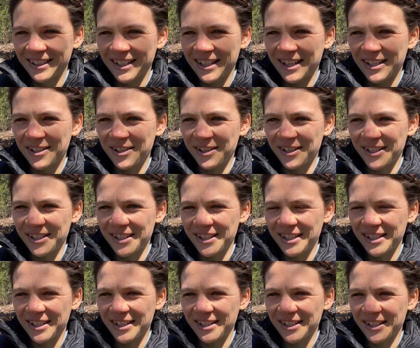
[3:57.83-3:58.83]
As you can see,
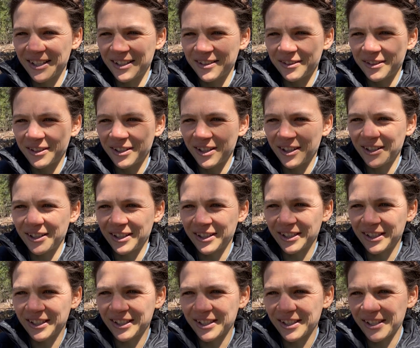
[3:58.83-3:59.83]
he's not regarding
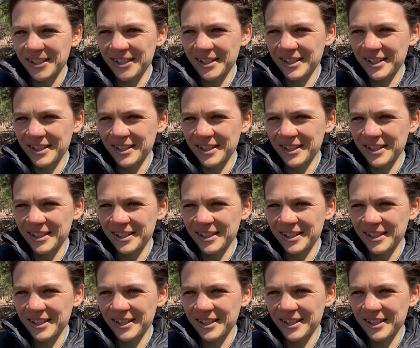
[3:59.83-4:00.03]
that his